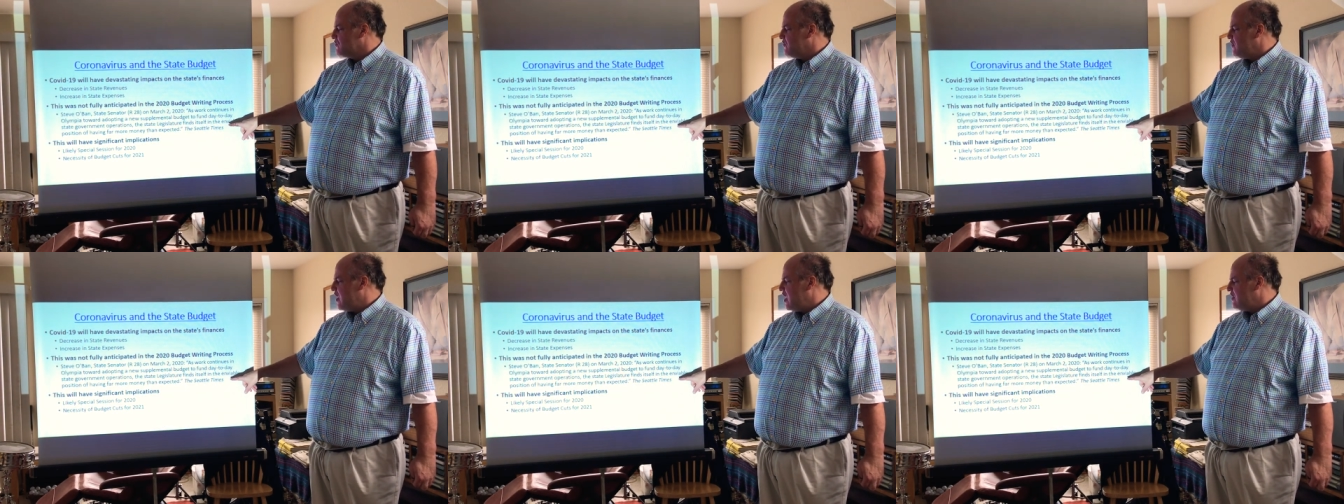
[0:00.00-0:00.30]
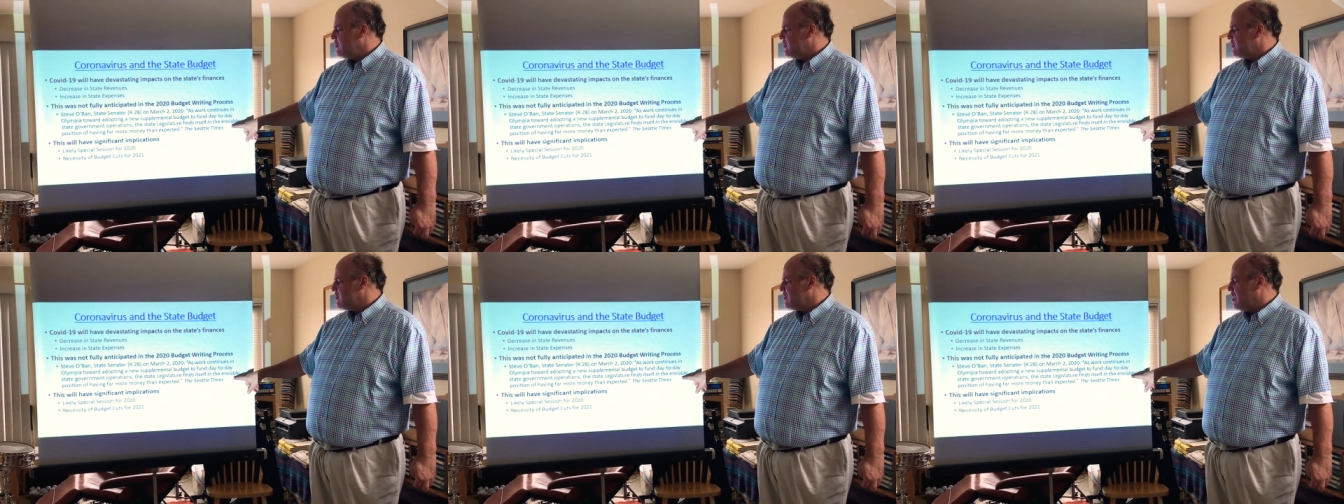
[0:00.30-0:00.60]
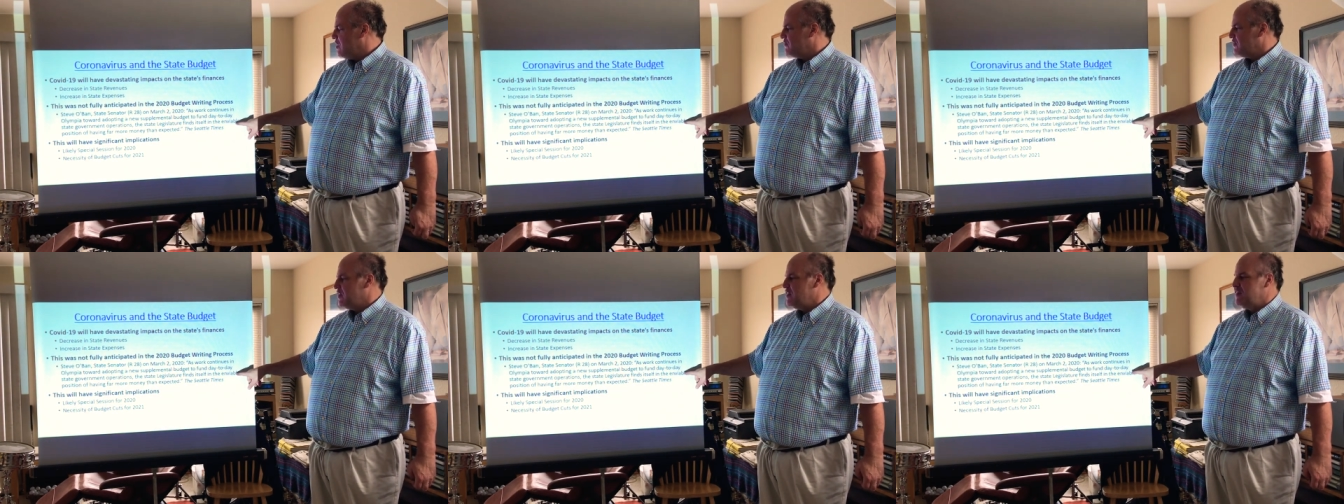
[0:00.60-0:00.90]
finds
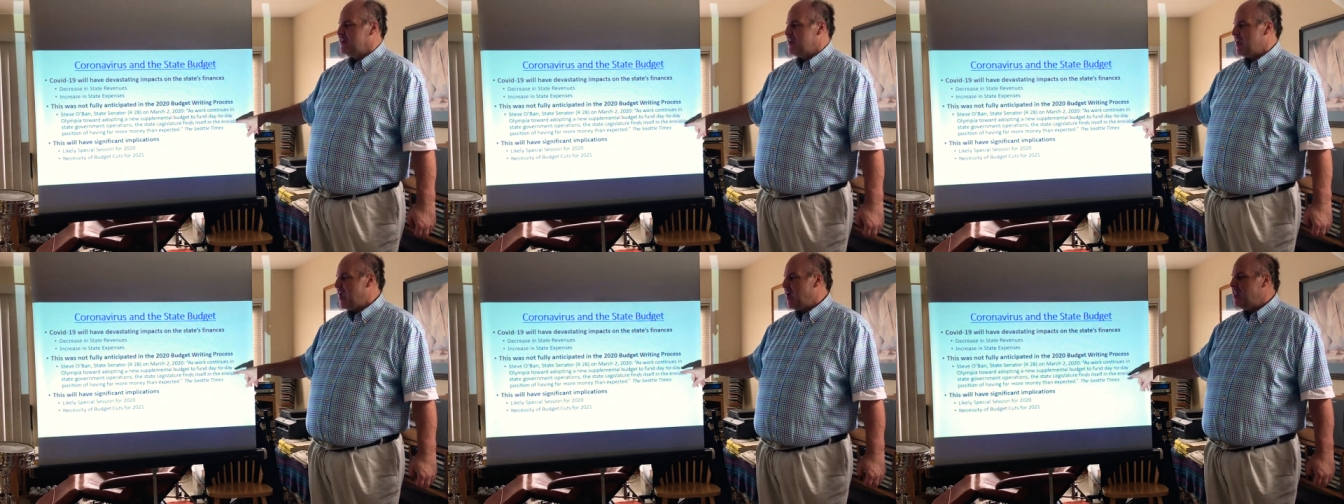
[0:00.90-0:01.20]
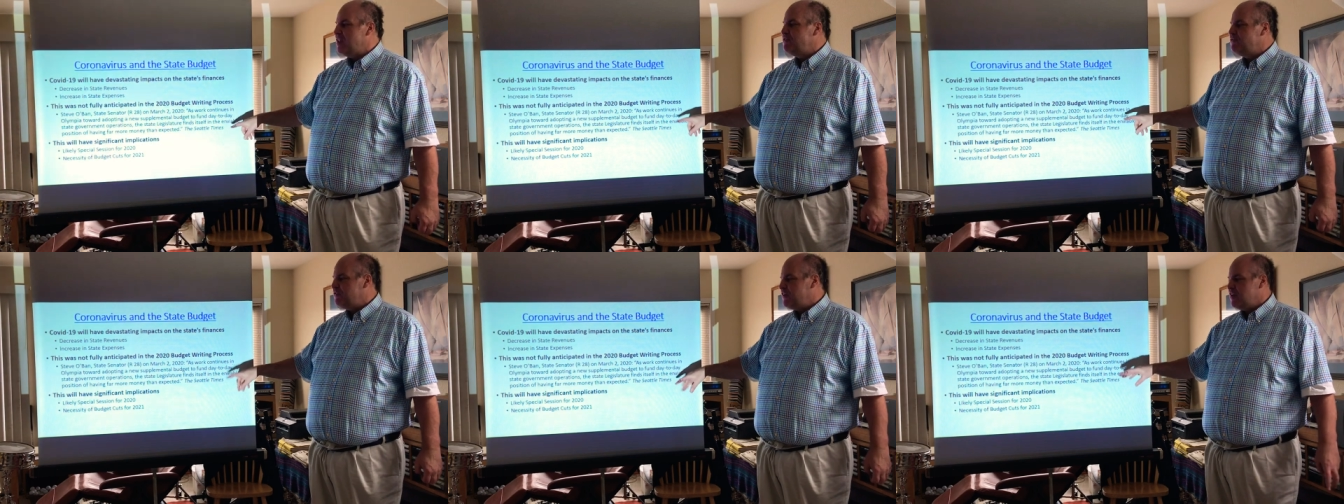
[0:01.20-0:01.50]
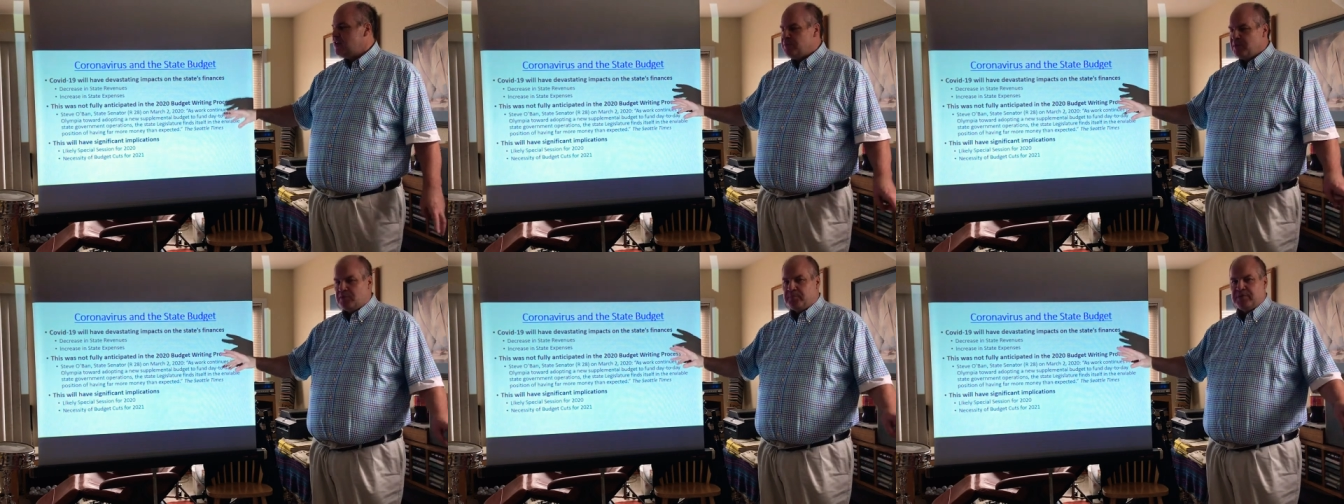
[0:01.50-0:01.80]
itself in the
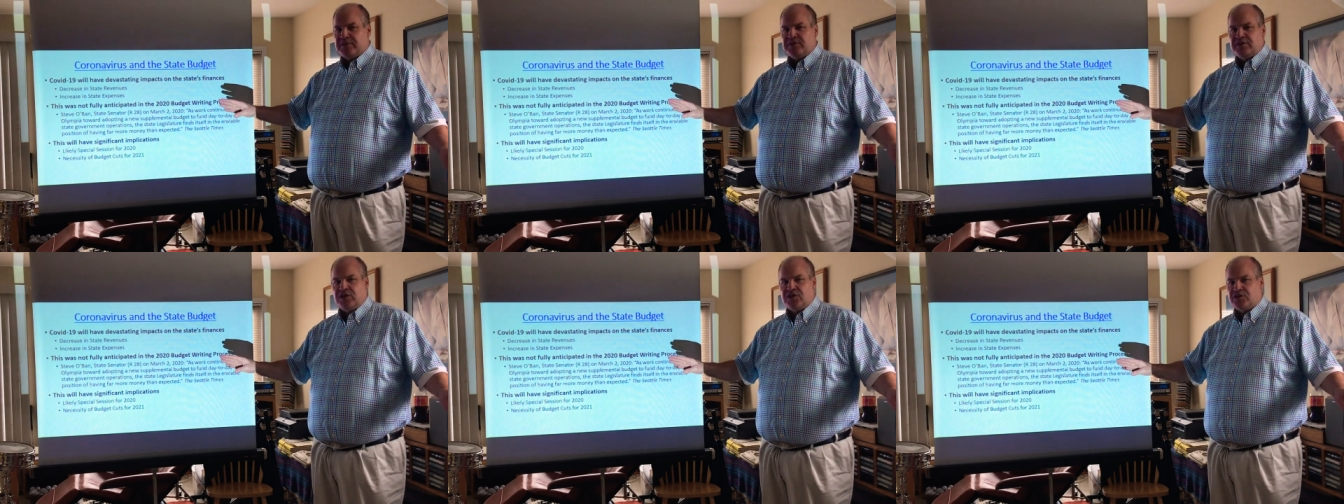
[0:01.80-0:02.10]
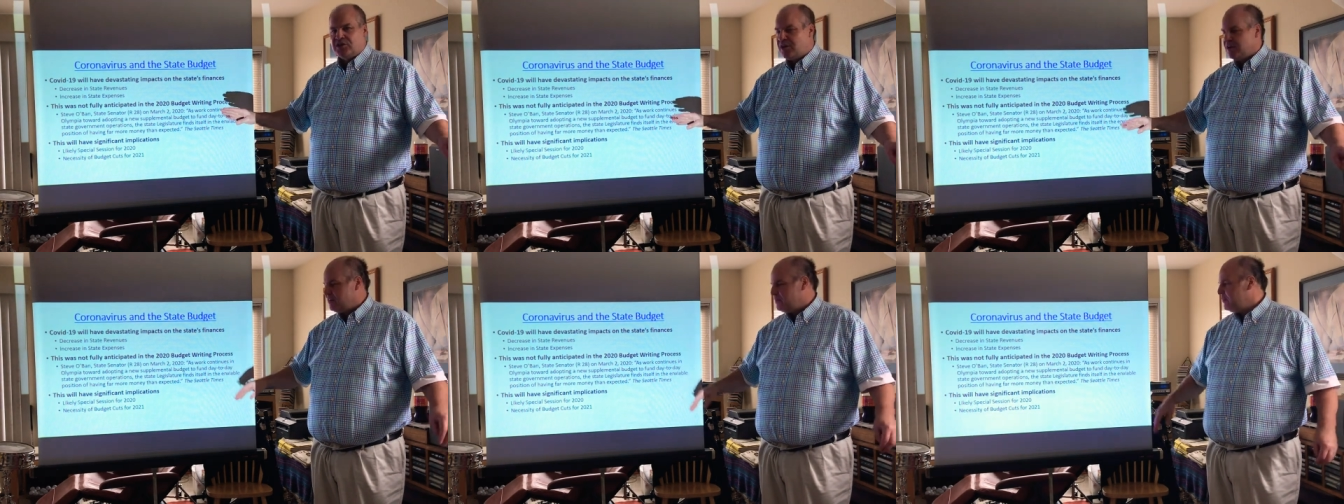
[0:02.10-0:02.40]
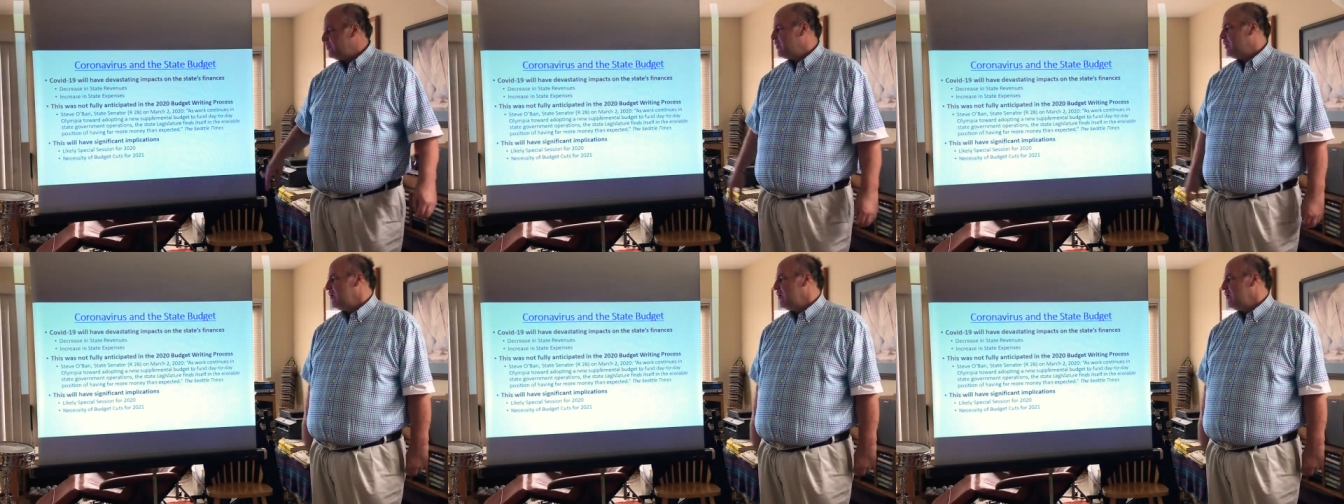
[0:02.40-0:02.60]
enviable position